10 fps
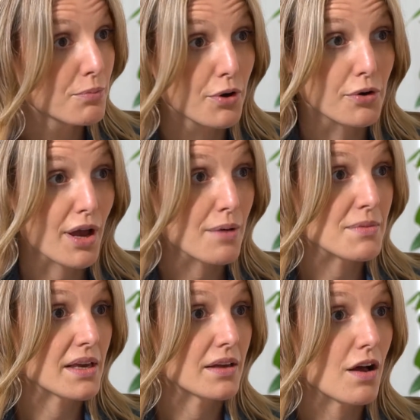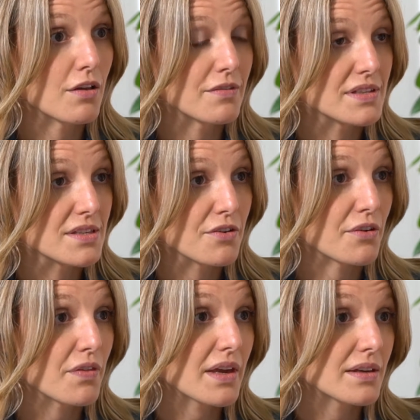programming and all of these
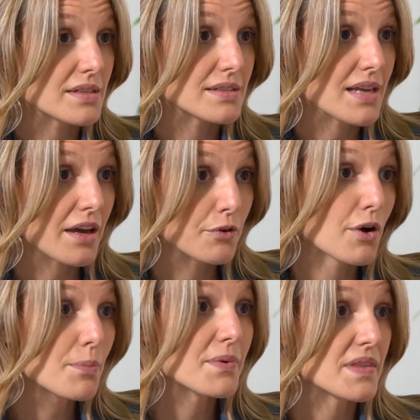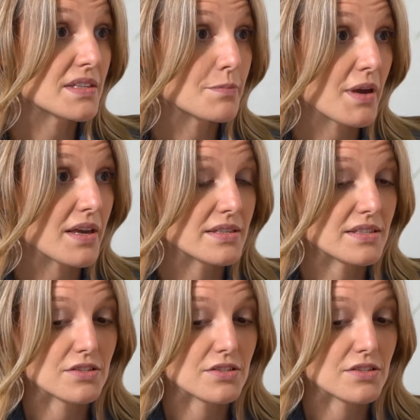other things, because I grew up in this space.